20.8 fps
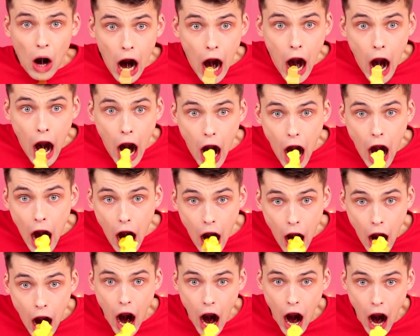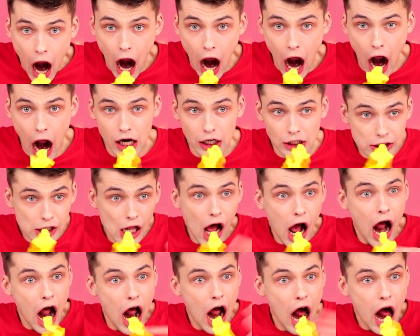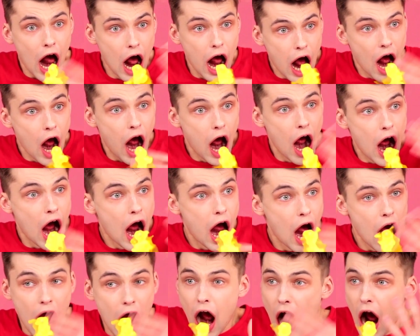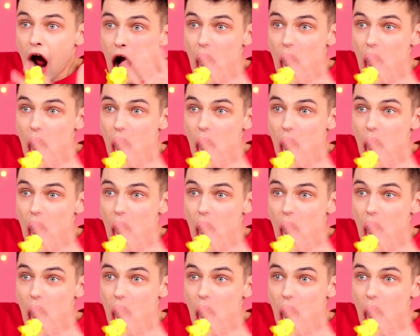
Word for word: Oh, it burned so bad. Call the fire department.